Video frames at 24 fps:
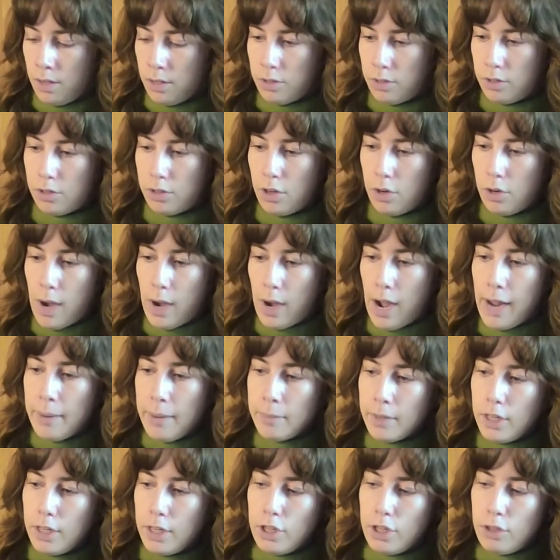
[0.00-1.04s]
So I'm
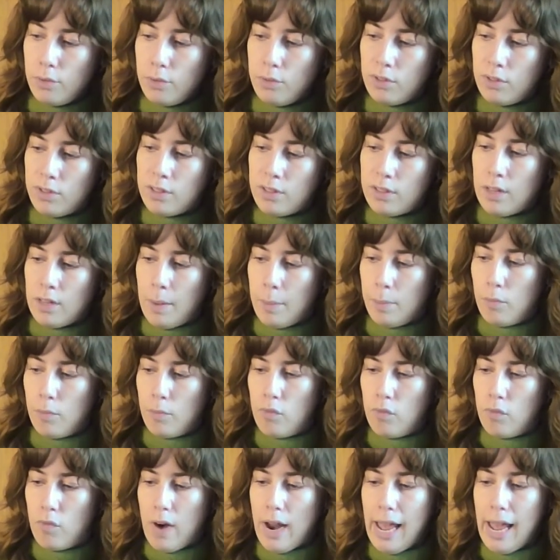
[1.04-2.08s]
going to use some
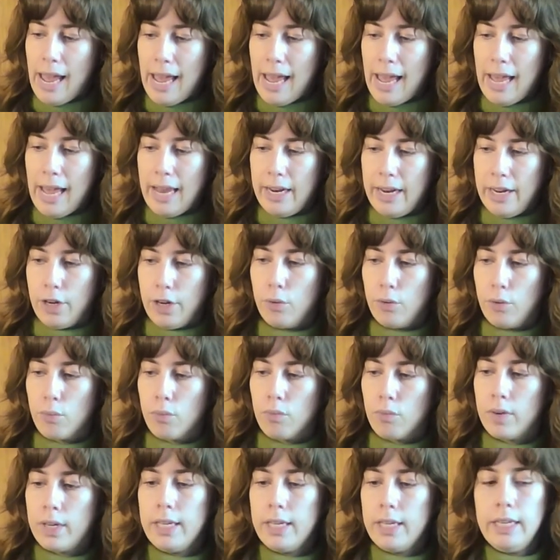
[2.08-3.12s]
red and
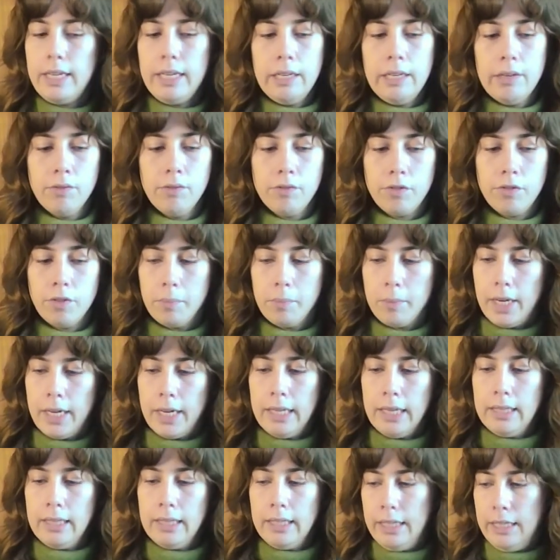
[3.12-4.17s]
green for
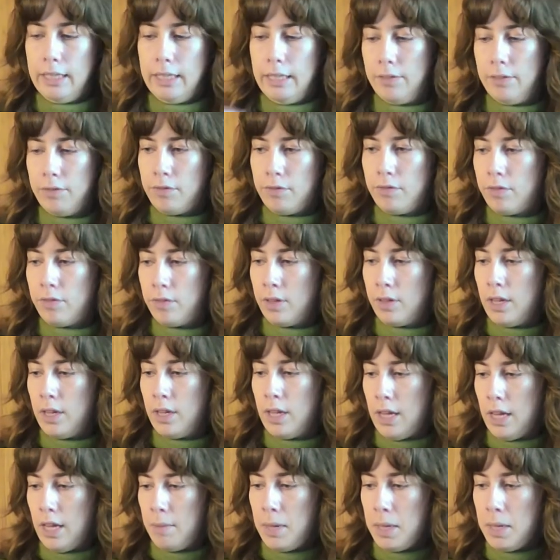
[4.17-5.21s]
my leaf.
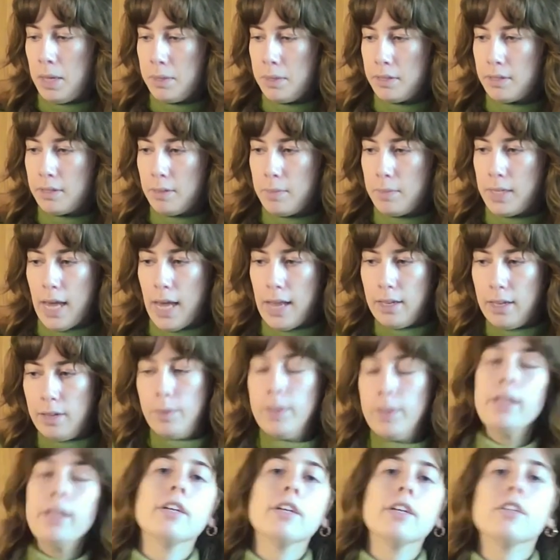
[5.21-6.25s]
Maybe some yellow
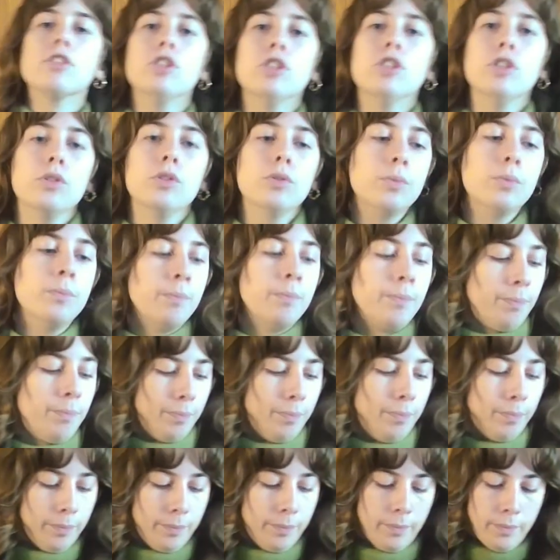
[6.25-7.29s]
in there too,
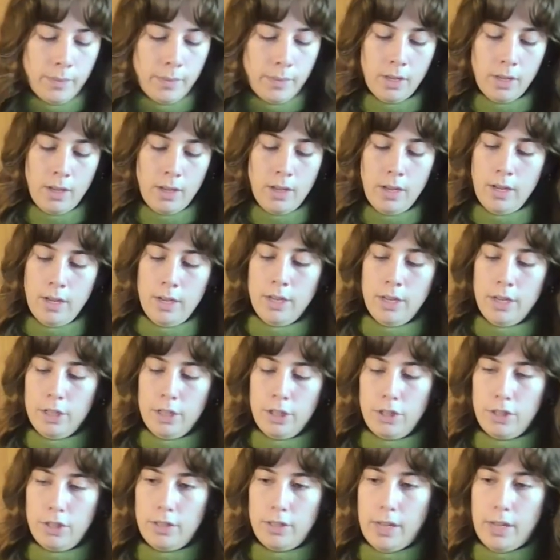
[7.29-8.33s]

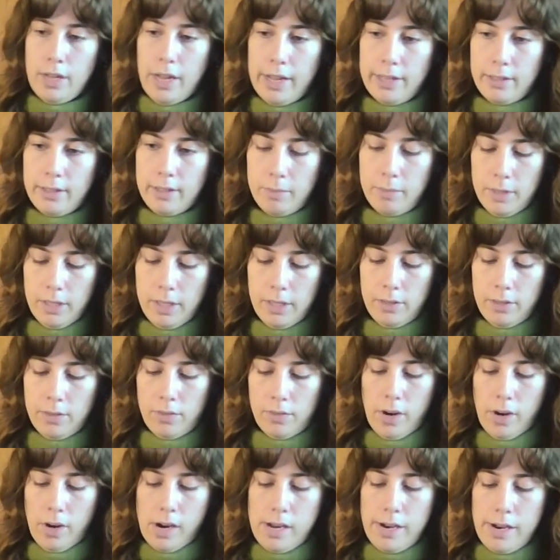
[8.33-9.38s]
just to add some nice
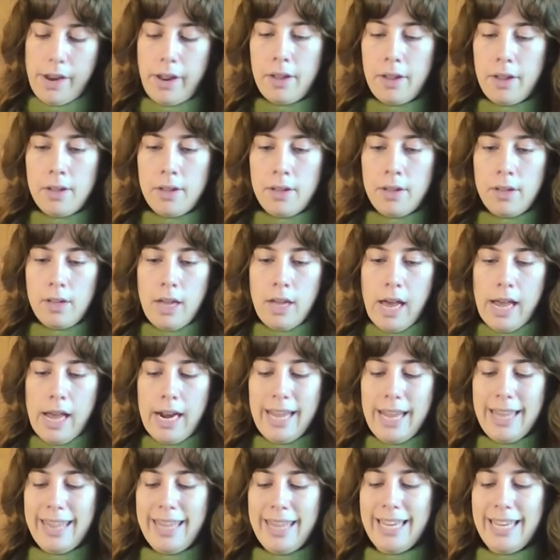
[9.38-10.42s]
variety. And
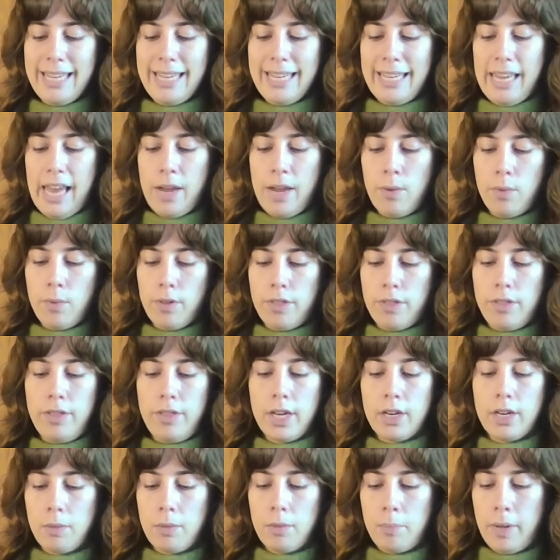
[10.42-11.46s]
I think again with
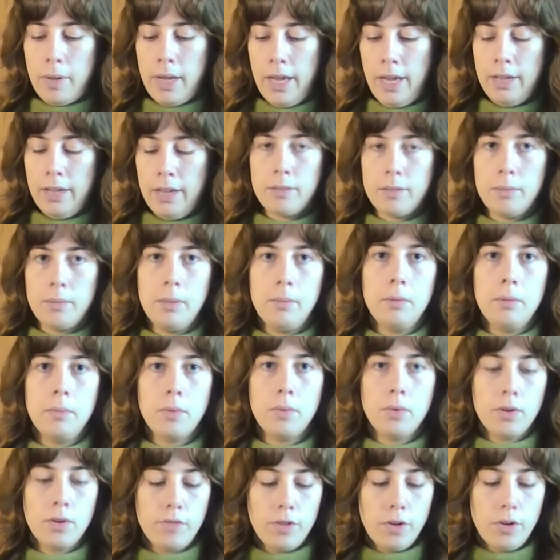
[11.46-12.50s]
thicker paints, maybe
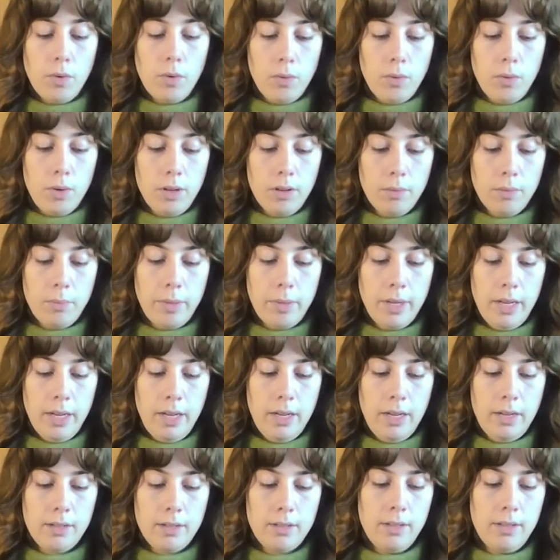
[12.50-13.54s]
more of an oil
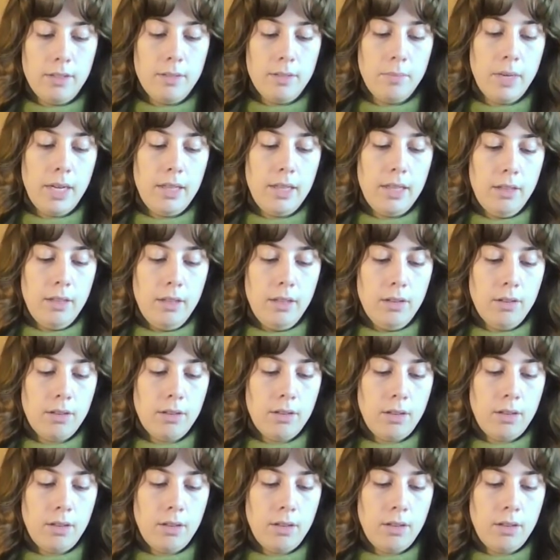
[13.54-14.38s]
paint, this might look